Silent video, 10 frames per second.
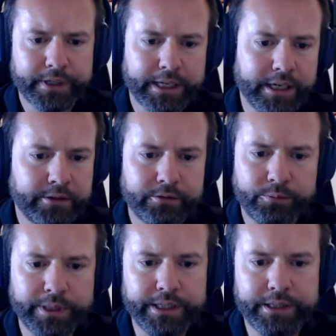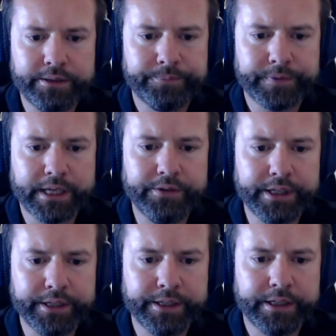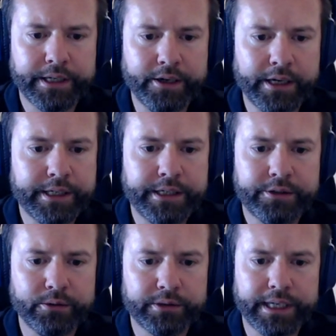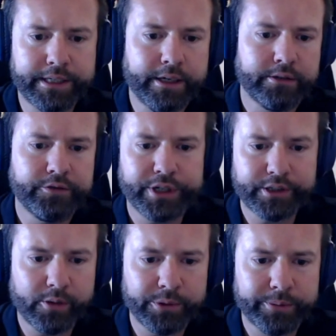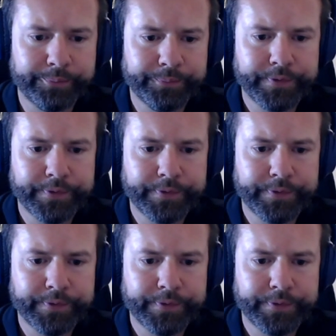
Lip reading: Again, we give it an ID called getCount, for example.